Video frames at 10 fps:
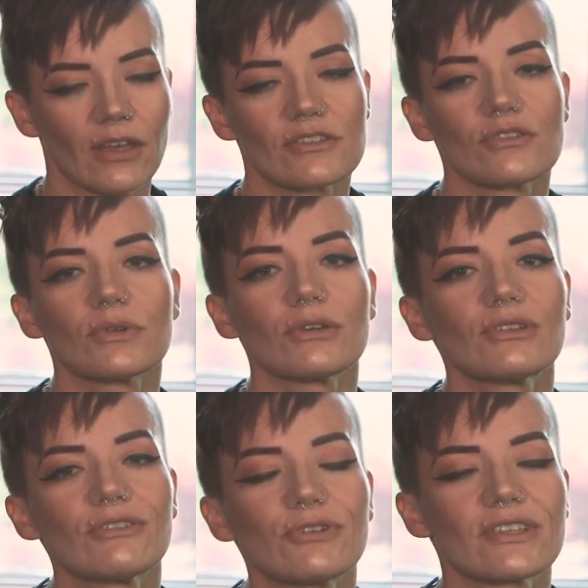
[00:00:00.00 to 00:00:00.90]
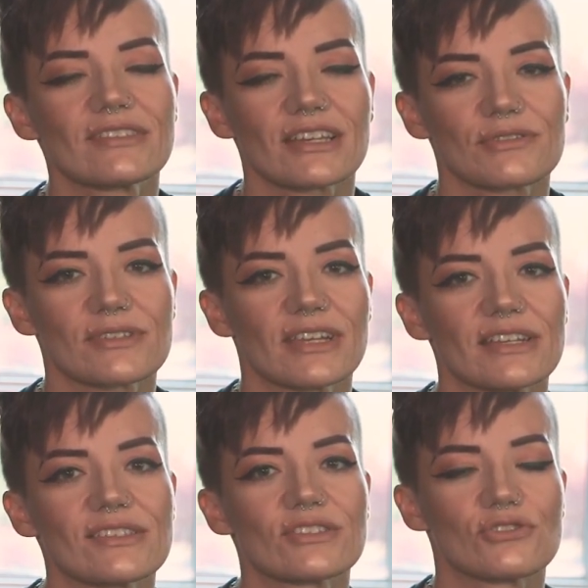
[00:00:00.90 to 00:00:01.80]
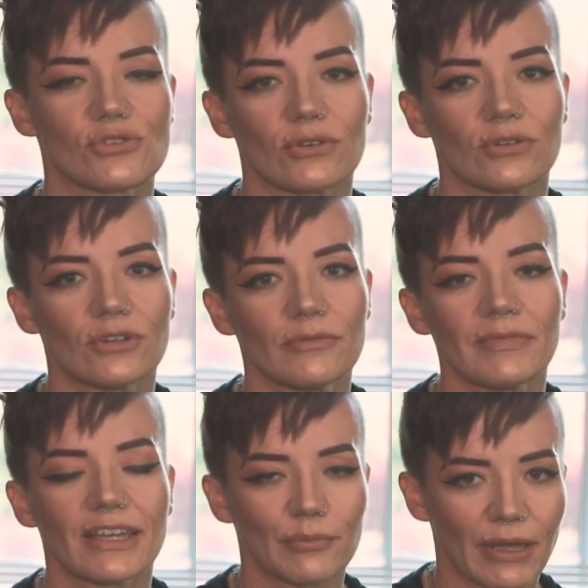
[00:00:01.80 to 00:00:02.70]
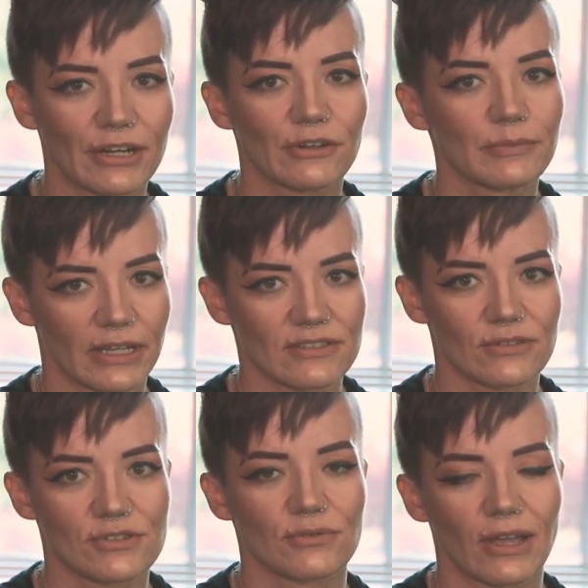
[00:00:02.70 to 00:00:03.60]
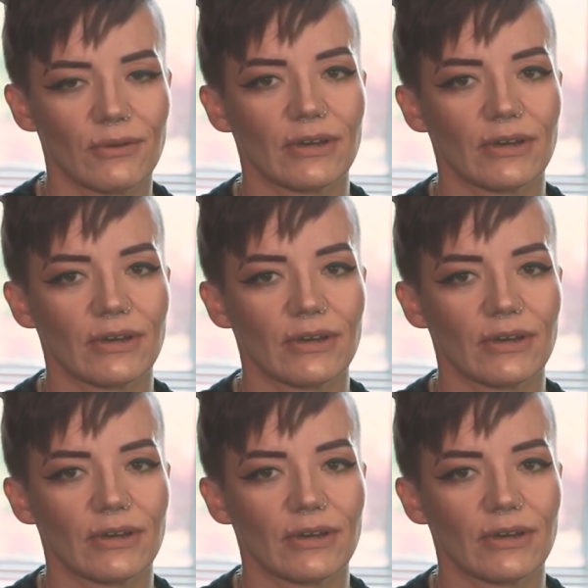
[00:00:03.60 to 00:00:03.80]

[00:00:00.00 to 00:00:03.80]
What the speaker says: So what you'll need for this exercise is a journal and a pen or a pencil to write